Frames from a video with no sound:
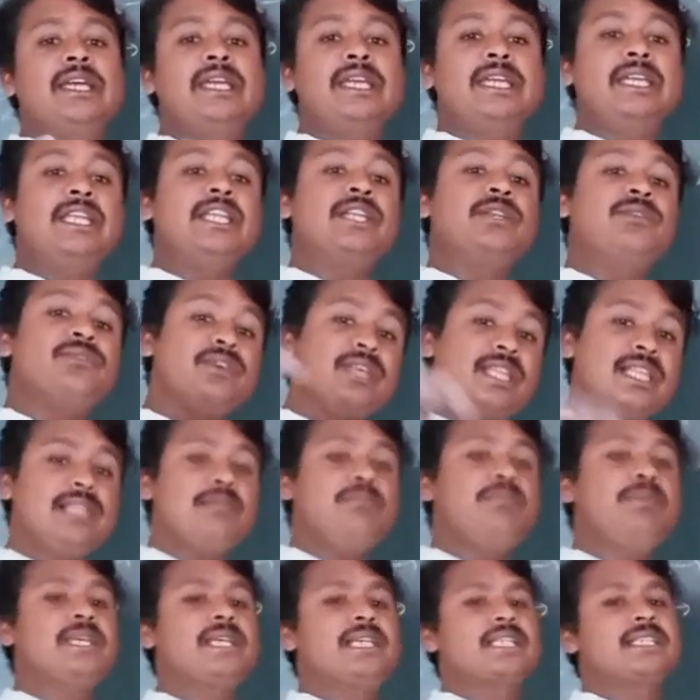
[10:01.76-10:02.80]
it will
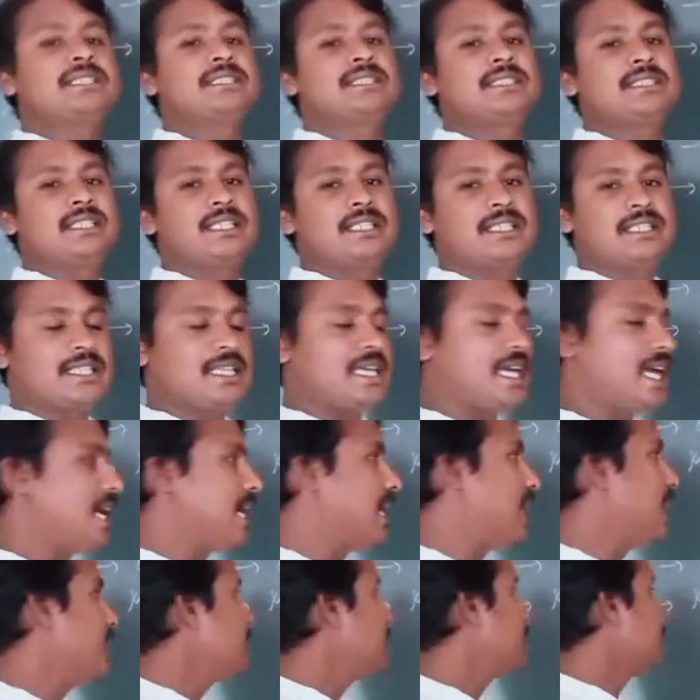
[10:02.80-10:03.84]
be considered
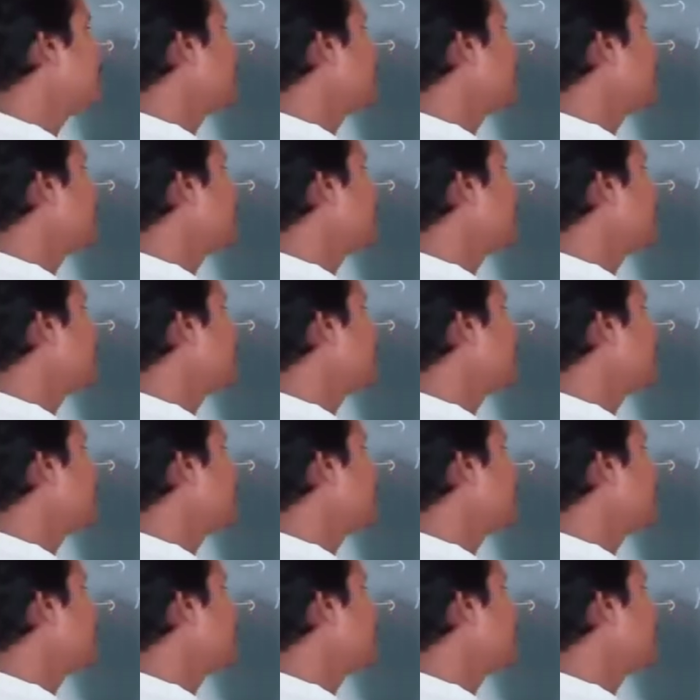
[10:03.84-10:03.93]
as